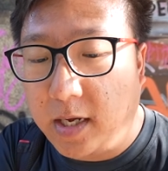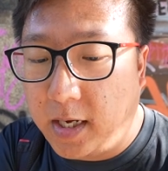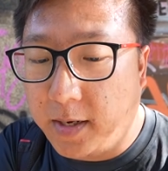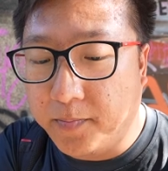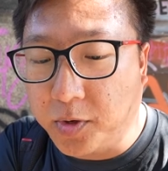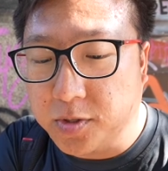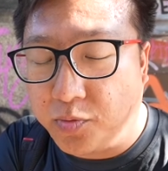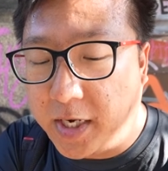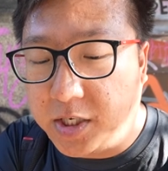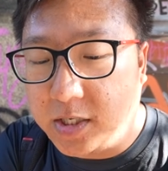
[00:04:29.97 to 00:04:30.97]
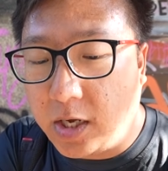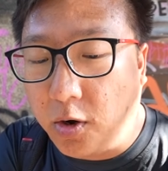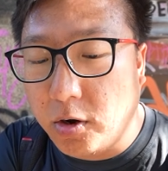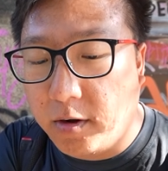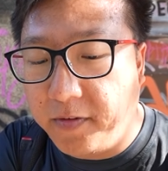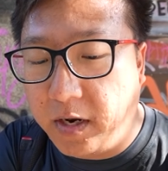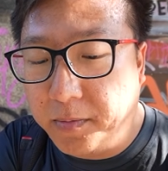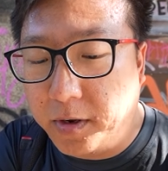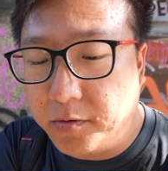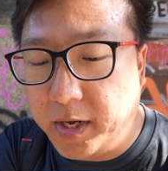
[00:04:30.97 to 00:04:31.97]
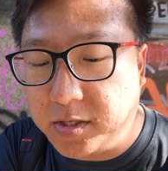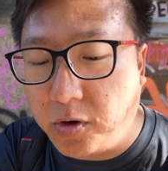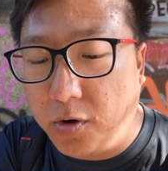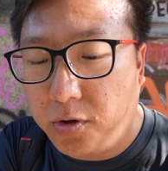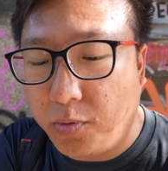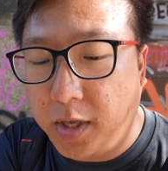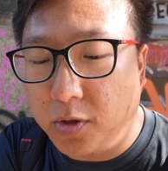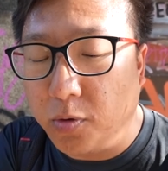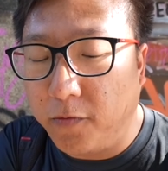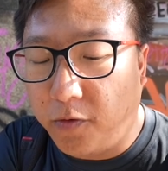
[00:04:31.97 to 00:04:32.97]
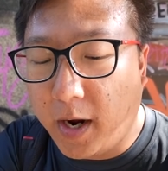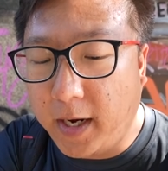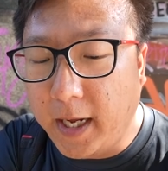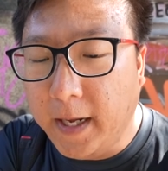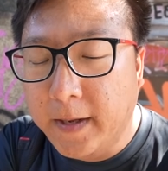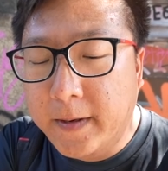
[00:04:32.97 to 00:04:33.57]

Those Regis, they're all available in raids all the way to Friday.